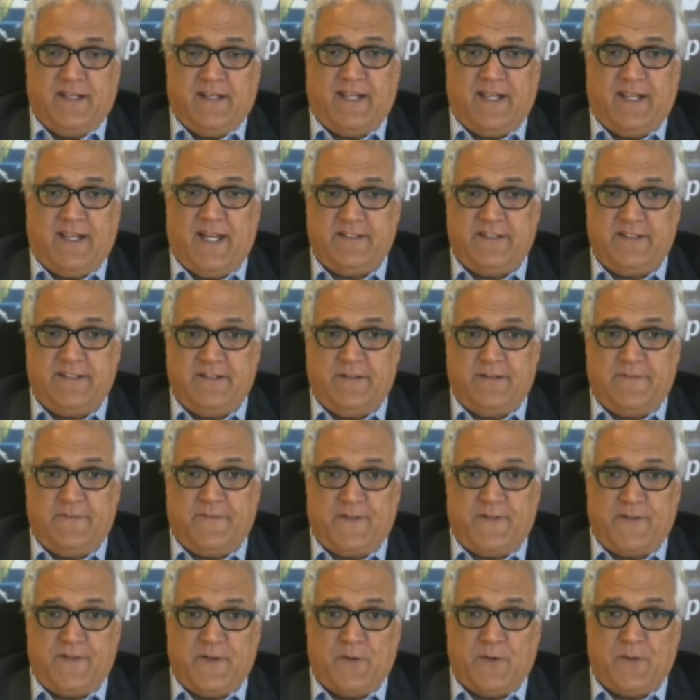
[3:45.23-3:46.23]
candidate
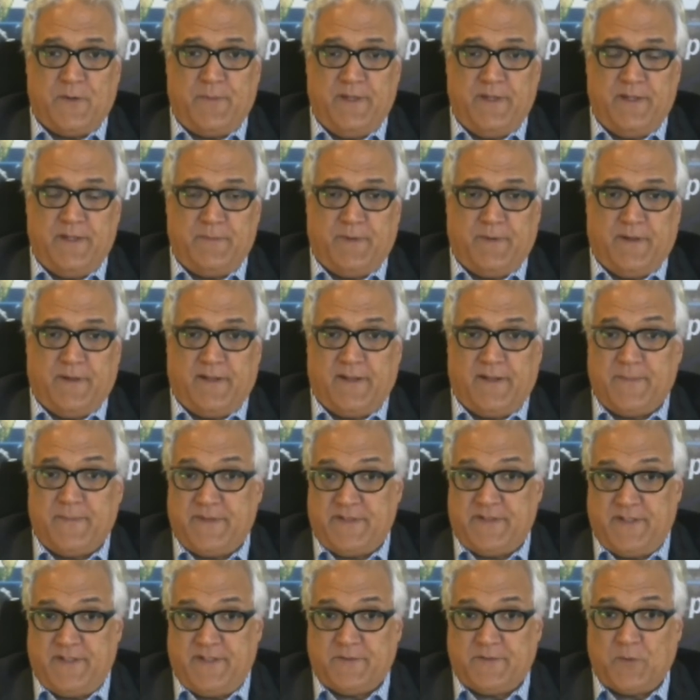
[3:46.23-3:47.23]
for the European
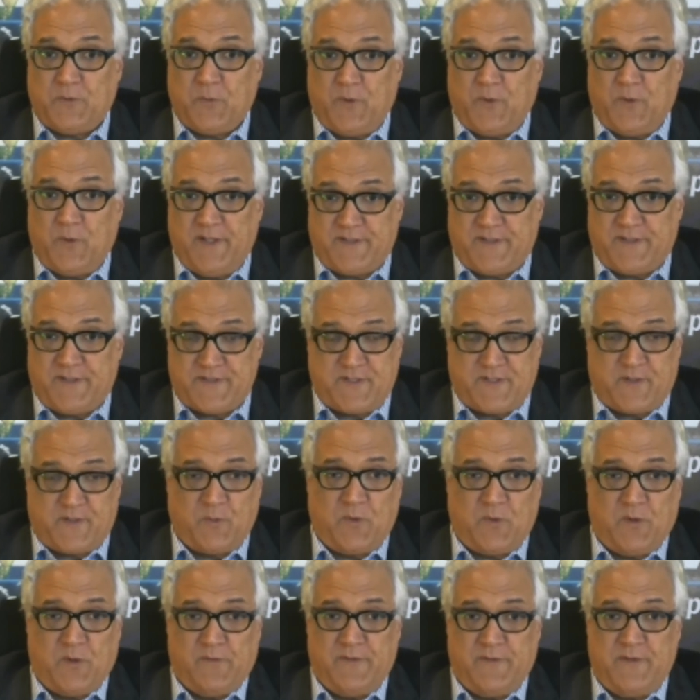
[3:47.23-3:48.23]
Parliament here in Wales on
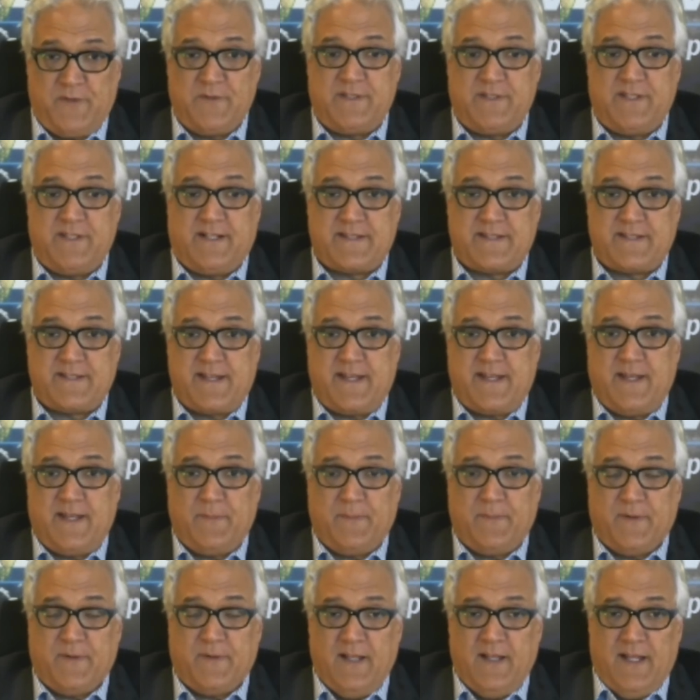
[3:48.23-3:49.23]
Worldview with Dennis
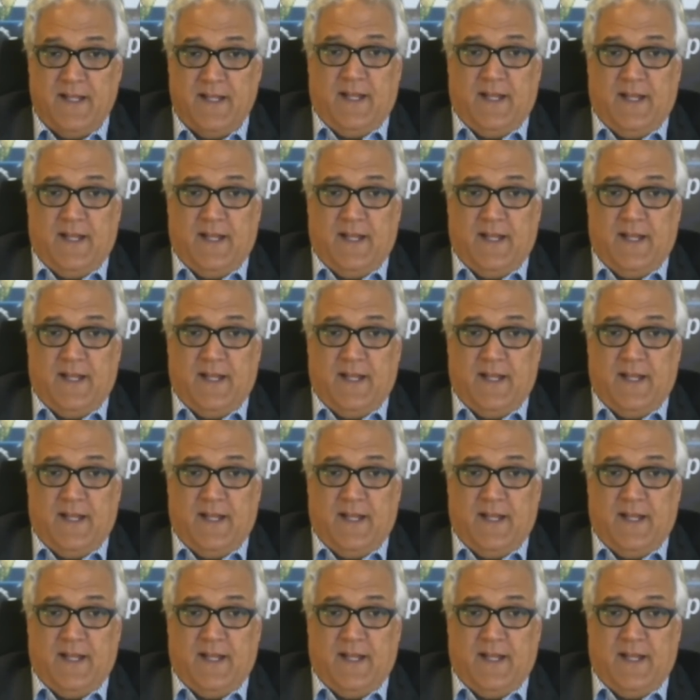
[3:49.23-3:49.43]
Campbell.